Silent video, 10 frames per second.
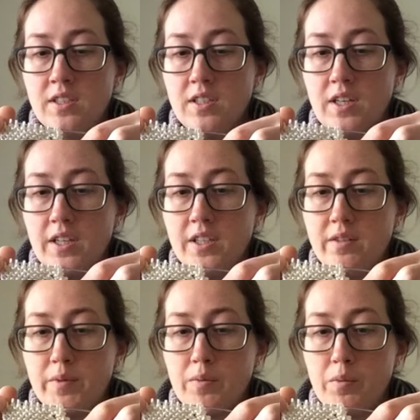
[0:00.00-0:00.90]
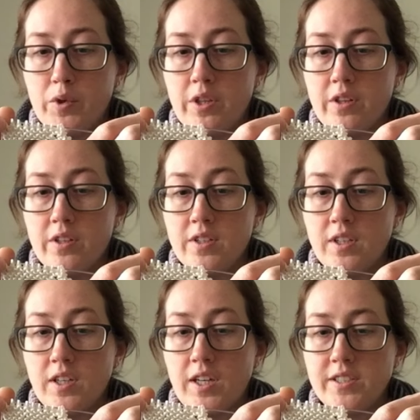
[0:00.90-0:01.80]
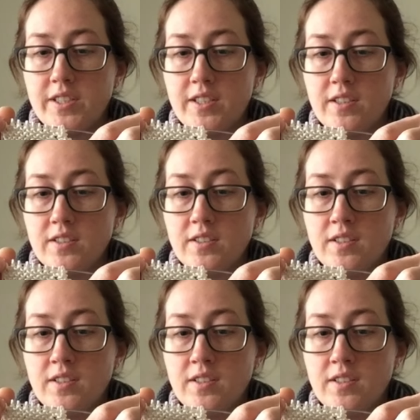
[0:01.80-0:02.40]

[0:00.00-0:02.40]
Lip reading: I came up with an idea.